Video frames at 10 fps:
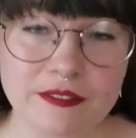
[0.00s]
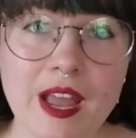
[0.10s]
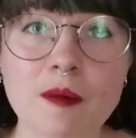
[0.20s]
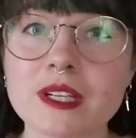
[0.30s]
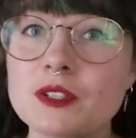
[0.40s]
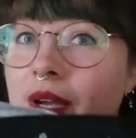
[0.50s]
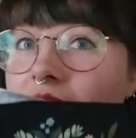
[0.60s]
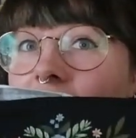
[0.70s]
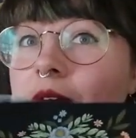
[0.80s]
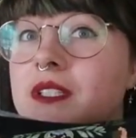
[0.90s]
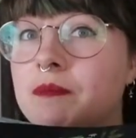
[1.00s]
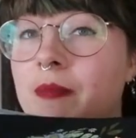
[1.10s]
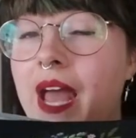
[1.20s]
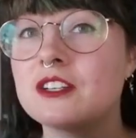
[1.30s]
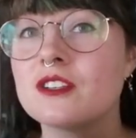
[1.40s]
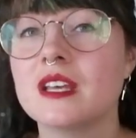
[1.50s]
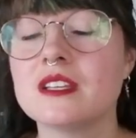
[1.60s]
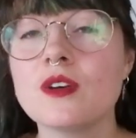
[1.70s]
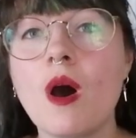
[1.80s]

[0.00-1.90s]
fabrics picked out to match this.